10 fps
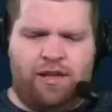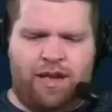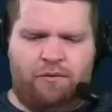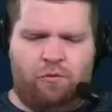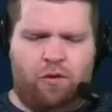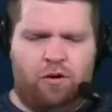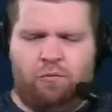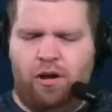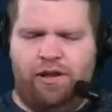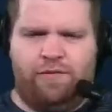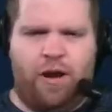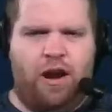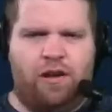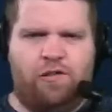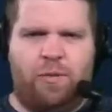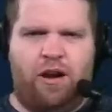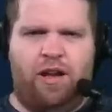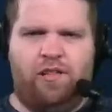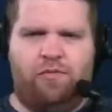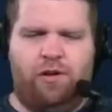Kevin Warren. Well, he's very
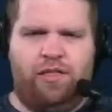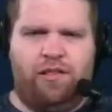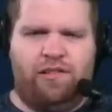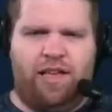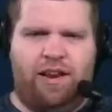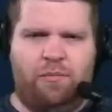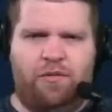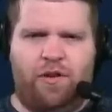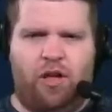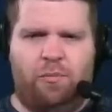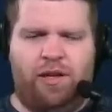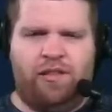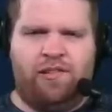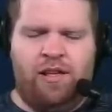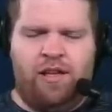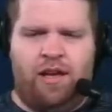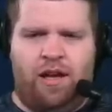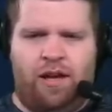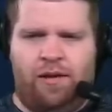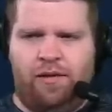experienced with stadium developments.
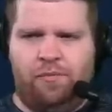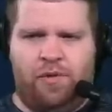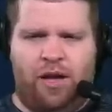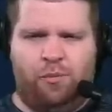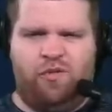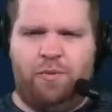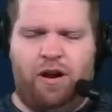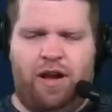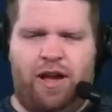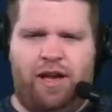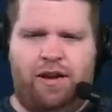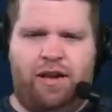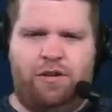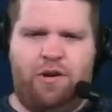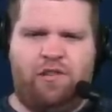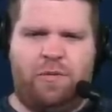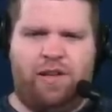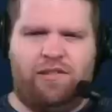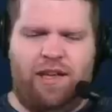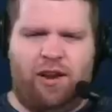Helped spearhead U.S.
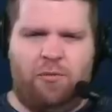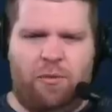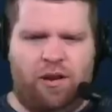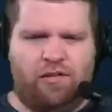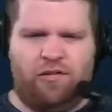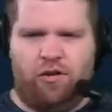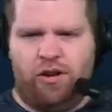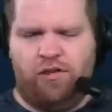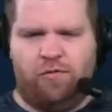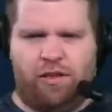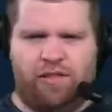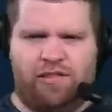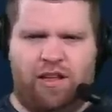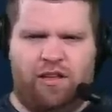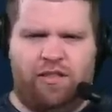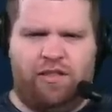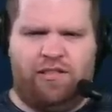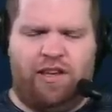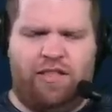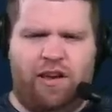Bank Stadium in Minnesota. It's one of the
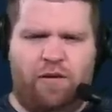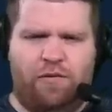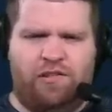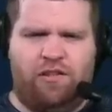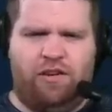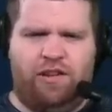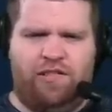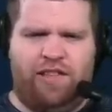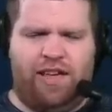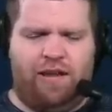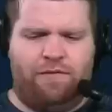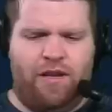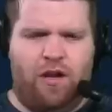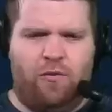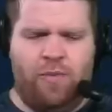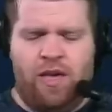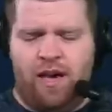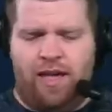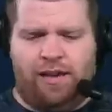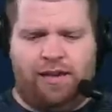state-of-the-art facilities in the NFL.
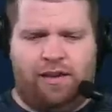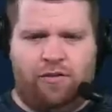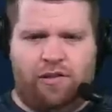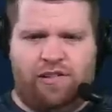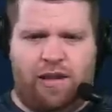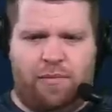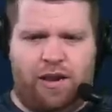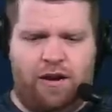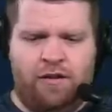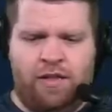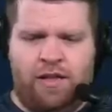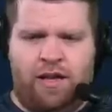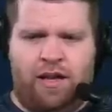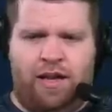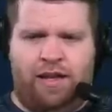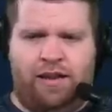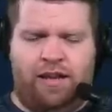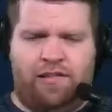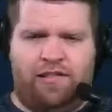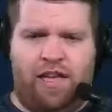I think he can do the same here and
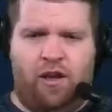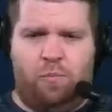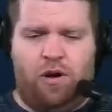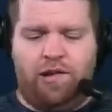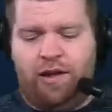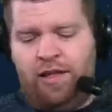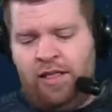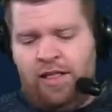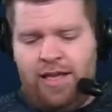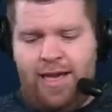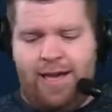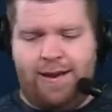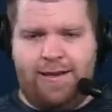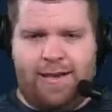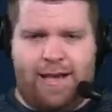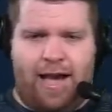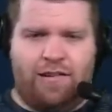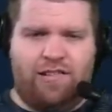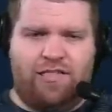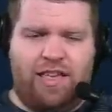stay on budget. And I
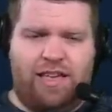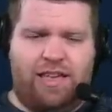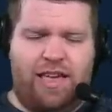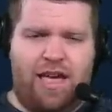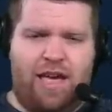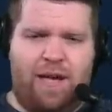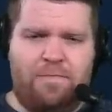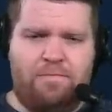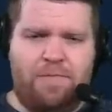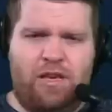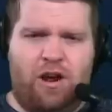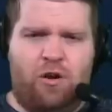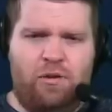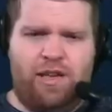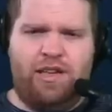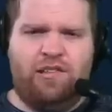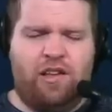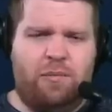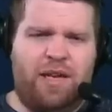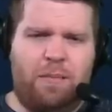just think, you know, he's
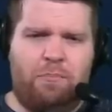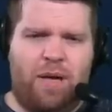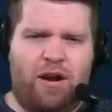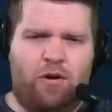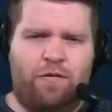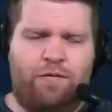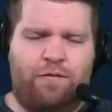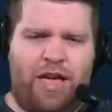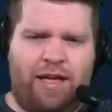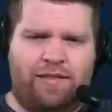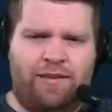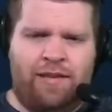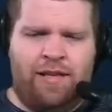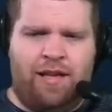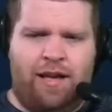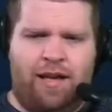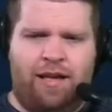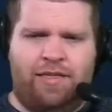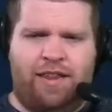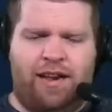going to be a better fit
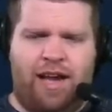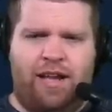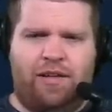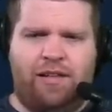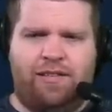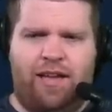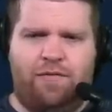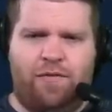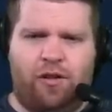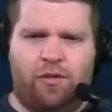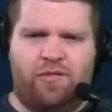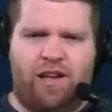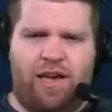than a guy like Ted Phillips.